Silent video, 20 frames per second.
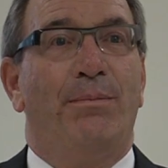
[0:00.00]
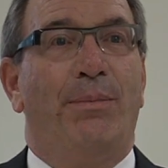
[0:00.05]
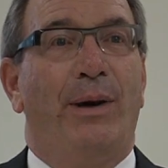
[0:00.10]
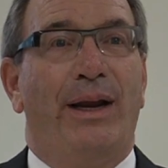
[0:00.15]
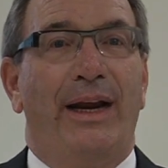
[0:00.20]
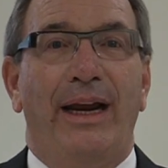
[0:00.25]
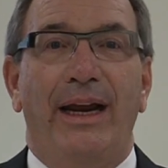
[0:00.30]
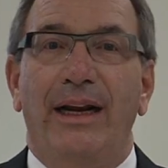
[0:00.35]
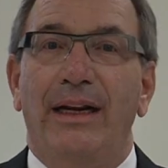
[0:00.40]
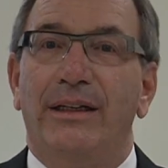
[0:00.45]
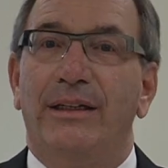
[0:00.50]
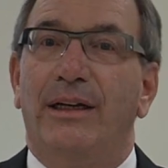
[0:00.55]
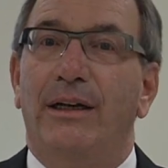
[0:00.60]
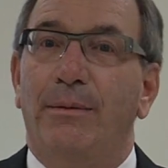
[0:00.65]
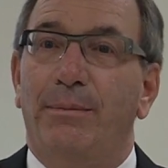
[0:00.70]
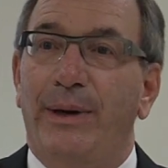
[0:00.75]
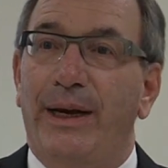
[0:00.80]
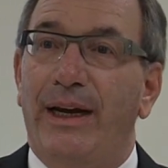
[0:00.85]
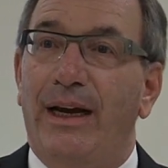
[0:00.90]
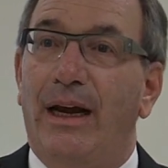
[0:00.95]
But it is
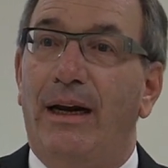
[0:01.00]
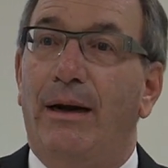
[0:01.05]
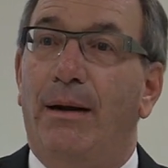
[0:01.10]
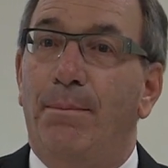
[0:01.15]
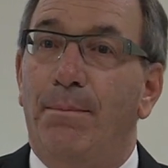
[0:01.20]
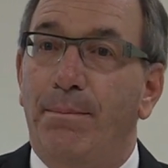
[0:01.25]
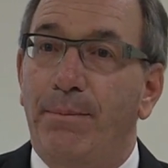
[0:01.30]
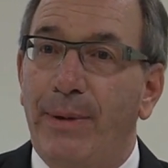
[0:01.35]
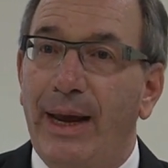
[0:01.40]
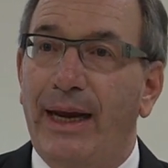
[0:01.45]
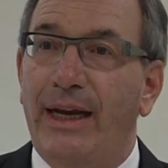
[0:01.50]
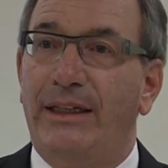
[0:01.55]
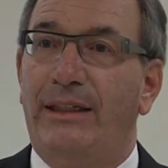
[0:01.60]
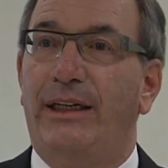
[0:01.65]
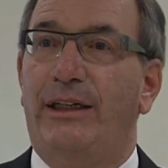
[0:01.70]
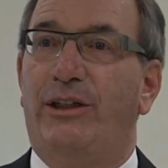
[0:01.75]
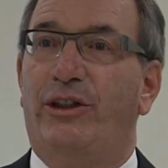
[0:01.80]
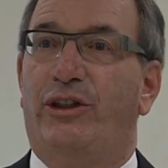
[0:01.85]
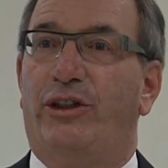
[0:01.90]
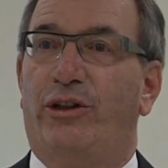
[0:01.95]
going to be an
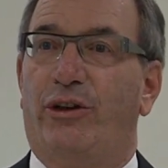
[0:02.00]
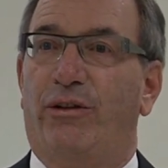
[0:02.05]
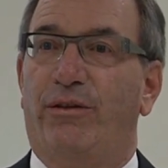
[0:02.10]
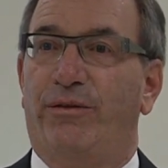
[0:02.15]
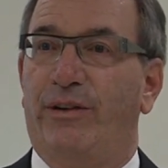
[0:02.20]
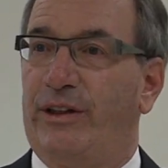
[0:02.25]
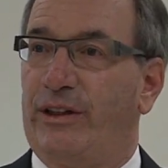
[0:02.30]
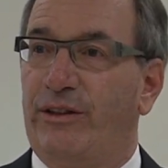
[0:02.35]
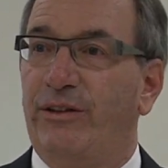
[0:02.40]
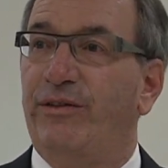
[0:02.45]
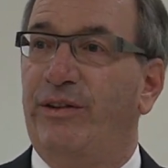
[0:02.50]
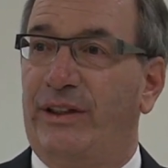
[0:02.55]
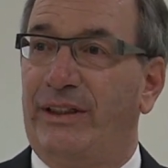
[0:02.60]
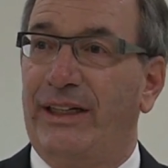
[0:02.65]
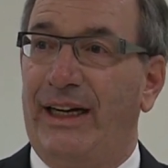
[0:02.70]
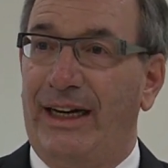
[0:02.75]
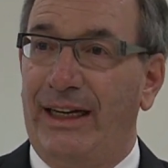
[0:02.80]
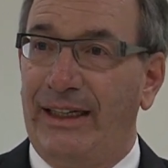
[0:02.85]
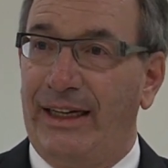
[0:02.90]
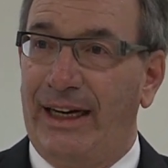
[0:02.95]
amazing service for
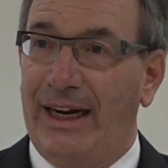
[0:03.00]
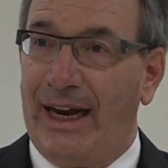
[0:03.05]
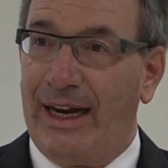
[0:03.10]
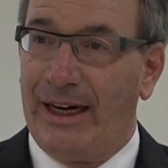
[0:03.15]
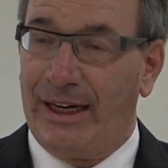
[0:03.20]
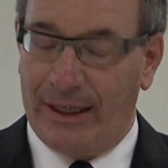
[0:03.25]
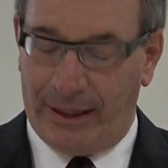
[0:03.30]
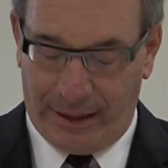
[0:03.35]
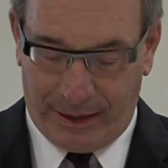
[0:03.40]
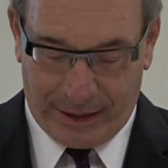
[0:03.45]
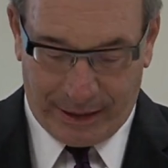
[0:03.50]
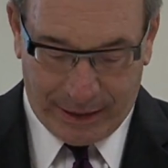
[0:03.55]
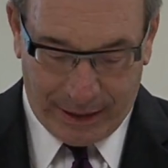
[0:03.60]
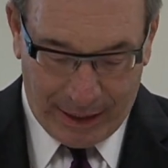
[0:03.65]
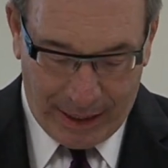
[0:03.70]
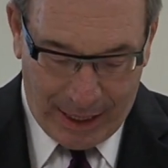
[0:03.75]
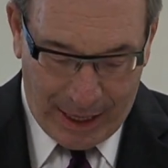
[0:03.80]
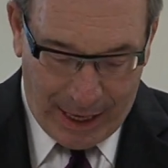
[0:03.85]
San Diegans.